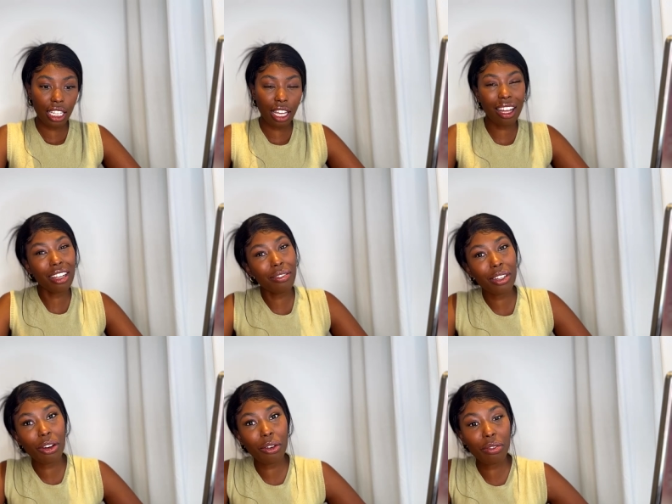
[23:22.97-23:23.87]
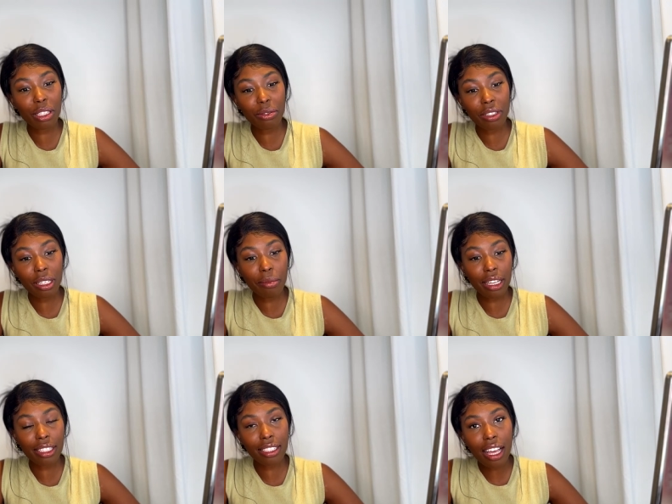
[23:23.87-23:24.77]
I don't even know if this really
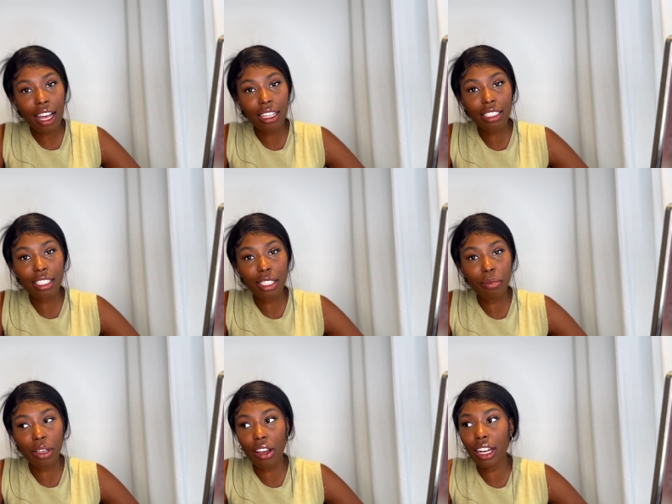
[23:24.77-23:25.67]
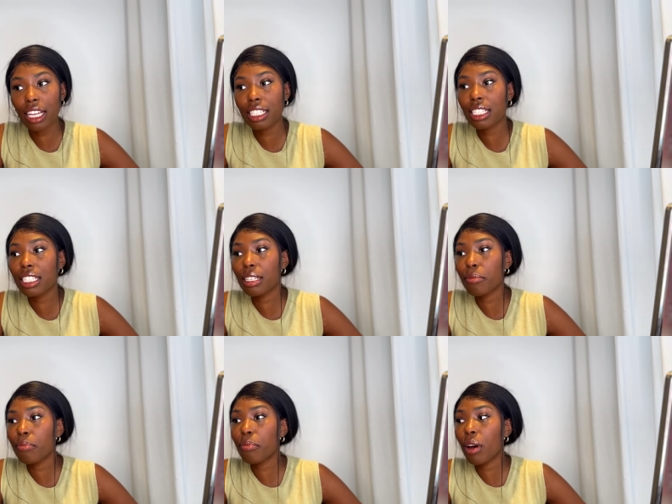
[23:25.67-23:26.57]
makes sense to be honest,
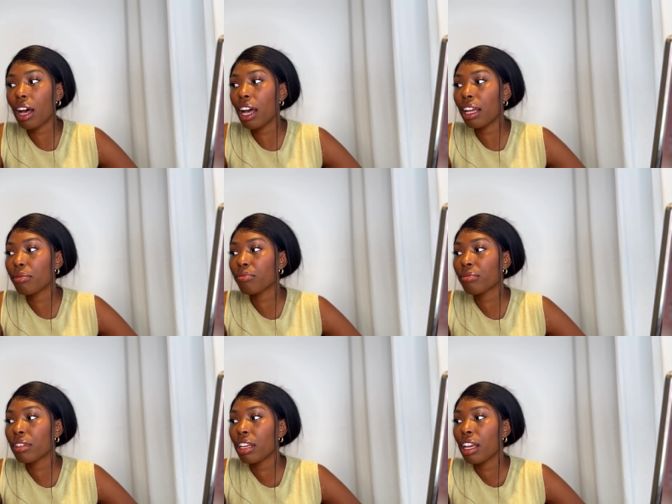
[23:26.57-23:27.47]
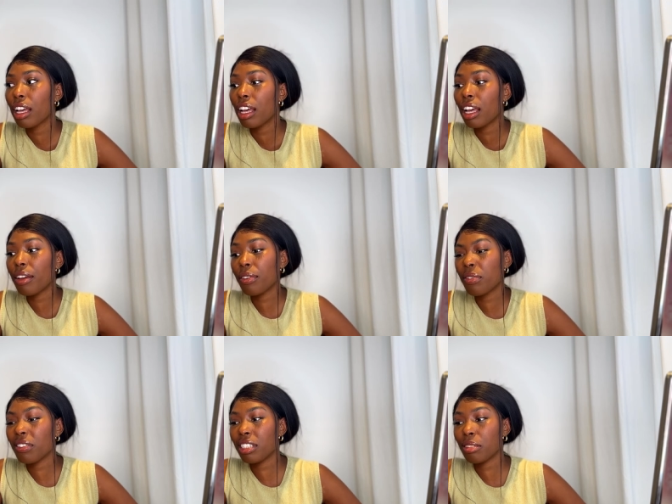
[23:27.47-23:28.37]
but if you're
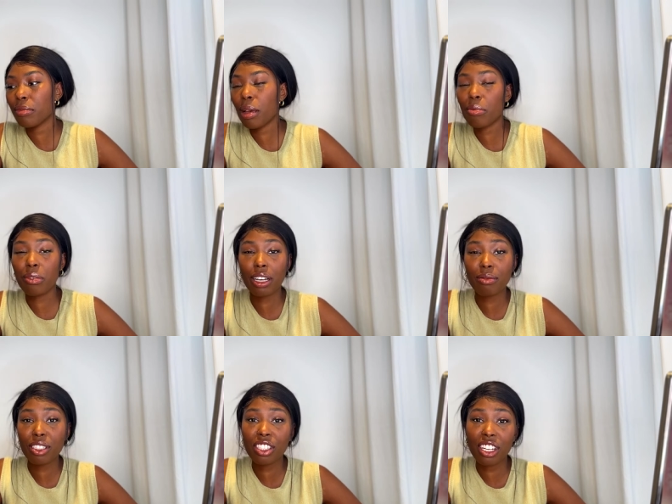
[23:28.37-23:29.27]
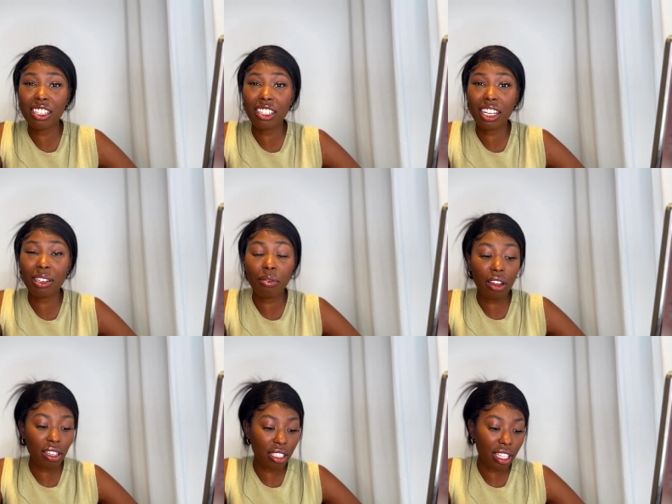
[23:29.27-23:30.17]
feeling some type of way, just change it.
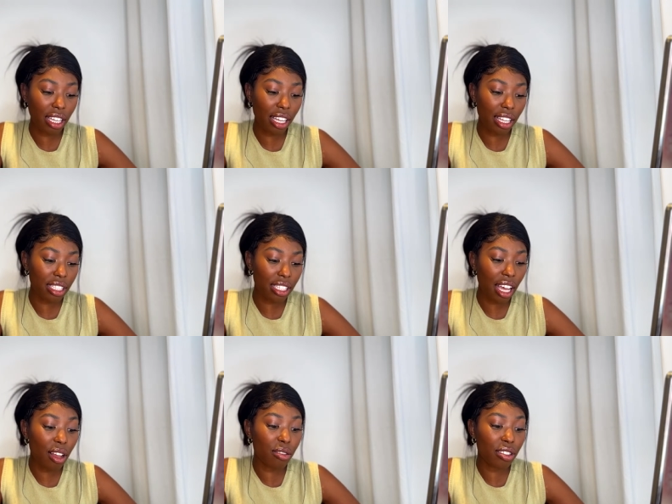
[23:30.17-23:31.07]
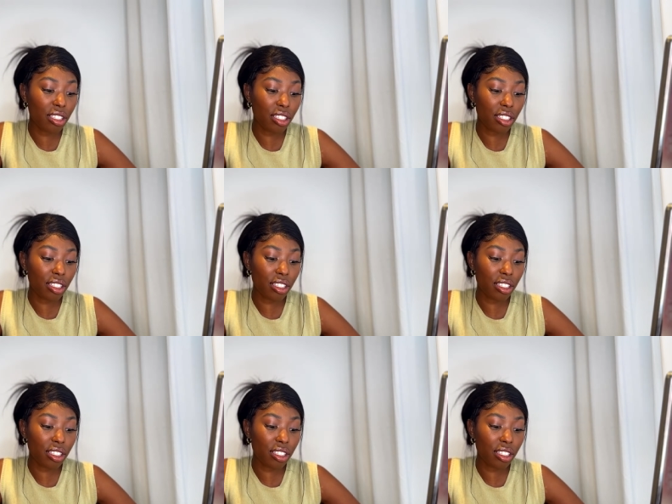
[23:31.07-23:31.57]
Honestly, it sounds